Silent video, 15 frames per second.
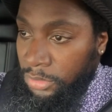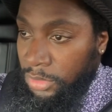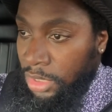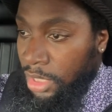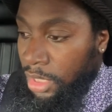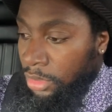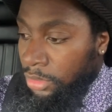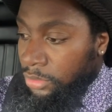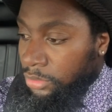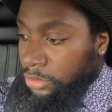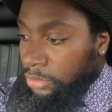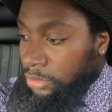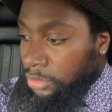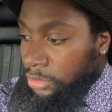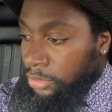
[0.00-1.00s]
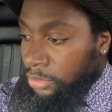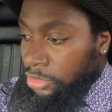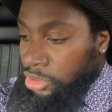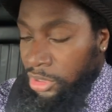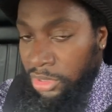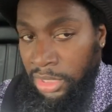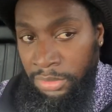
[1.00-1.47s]
You know,
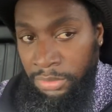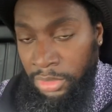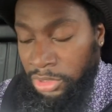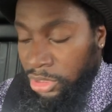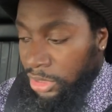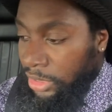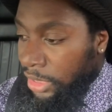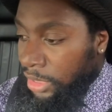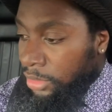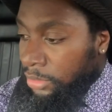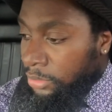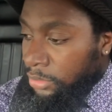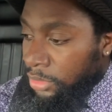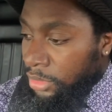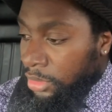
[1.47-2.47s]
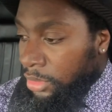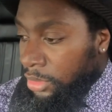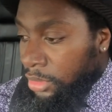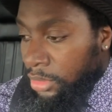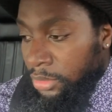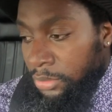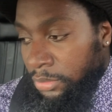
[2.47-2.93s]
she did what she did.
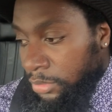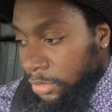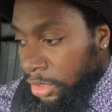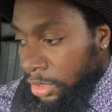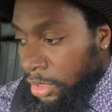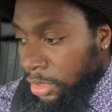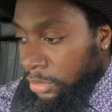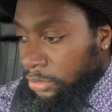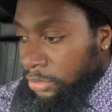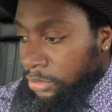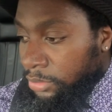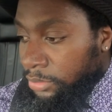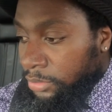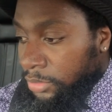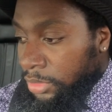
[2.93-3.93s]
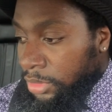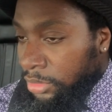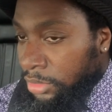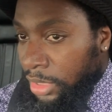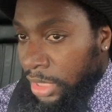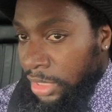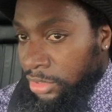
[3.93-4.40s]
You know,
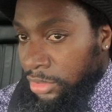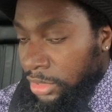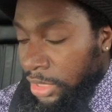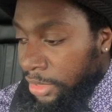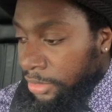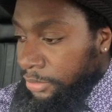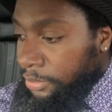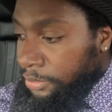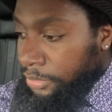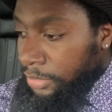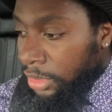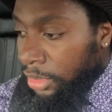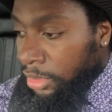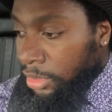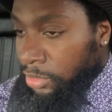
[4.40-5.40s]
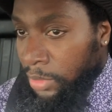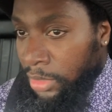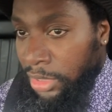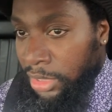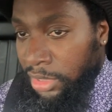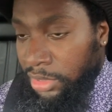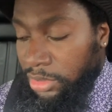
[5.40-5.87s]
things are done. It is what
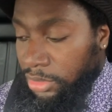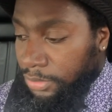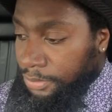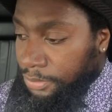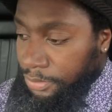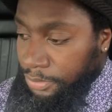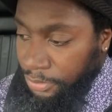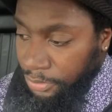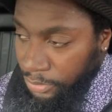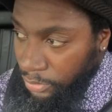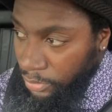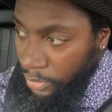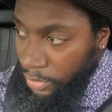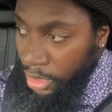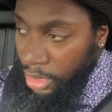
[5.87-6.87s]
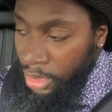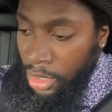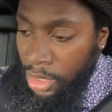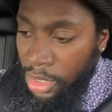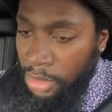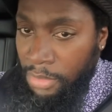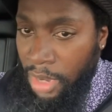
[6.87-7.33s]
it is.
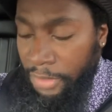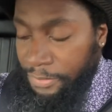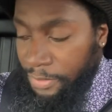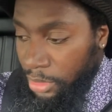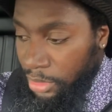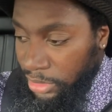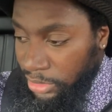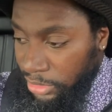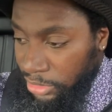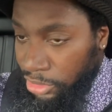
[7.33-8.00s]
My focus is